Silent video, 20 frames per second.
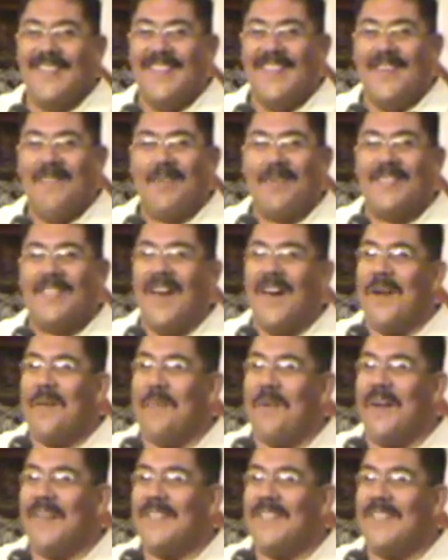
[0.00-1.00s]
You ever thought
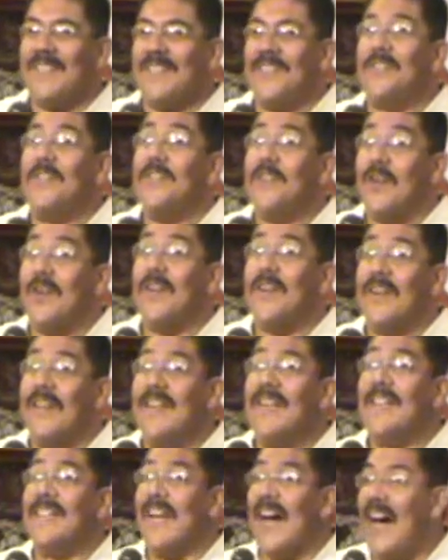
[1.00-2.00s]
about this? You're going
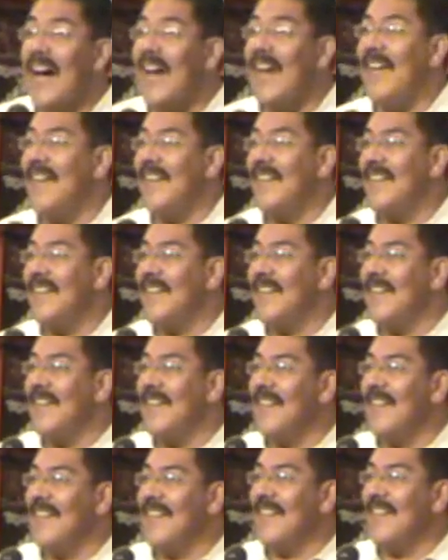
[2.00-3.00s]
to die. Yeah.
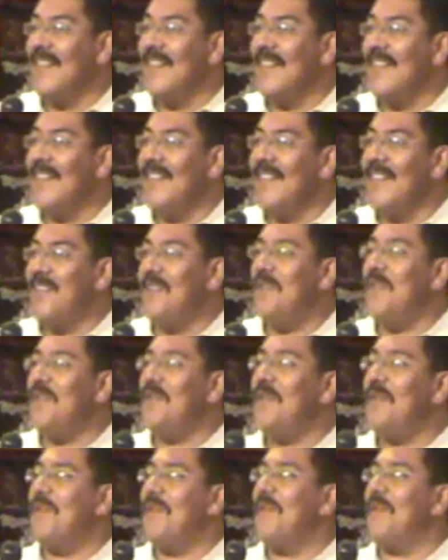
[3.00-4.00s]

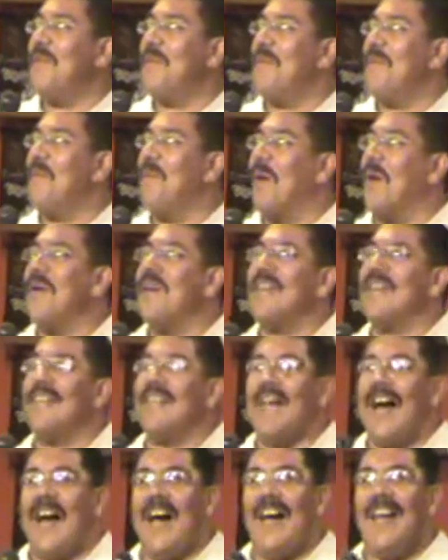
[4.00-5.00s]
You, you were born to
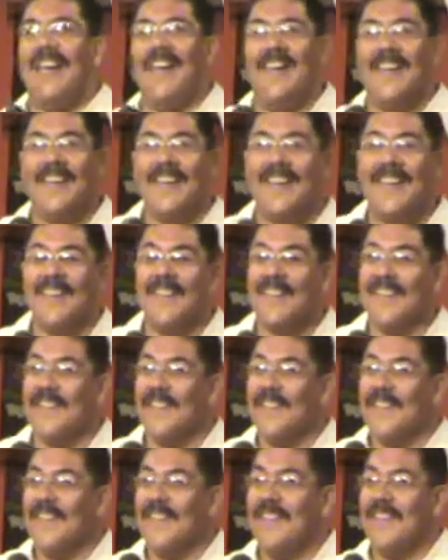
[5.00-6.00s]
die.
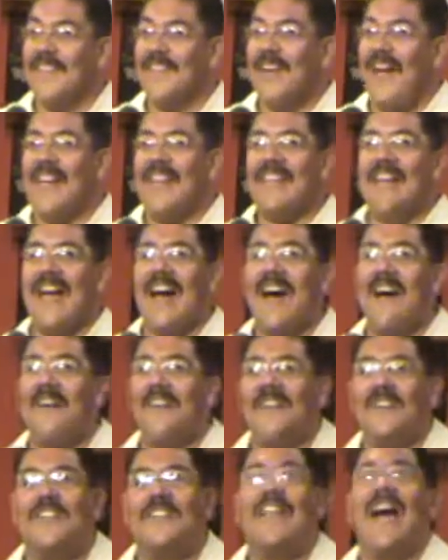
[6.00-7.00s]
Right now,
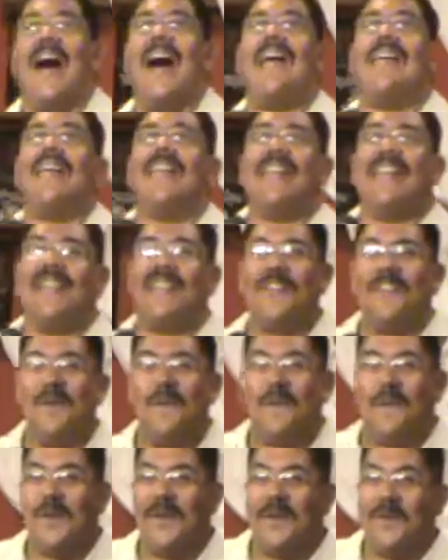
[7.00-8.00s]
you're dying in your
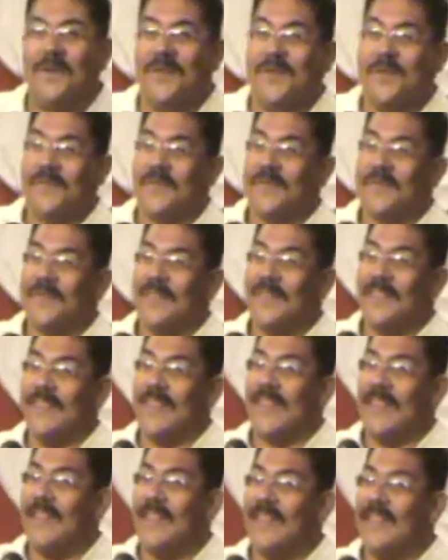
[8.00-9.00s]
pew.
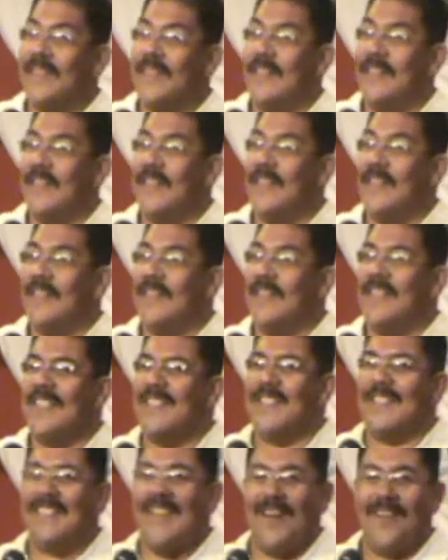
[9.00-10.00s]
Yeah. It
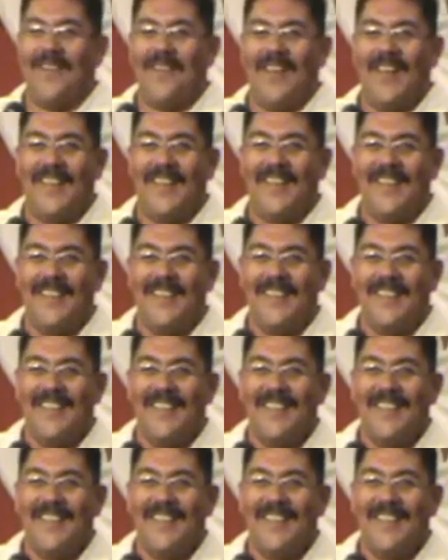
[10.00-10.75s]
didn't sound right, huh?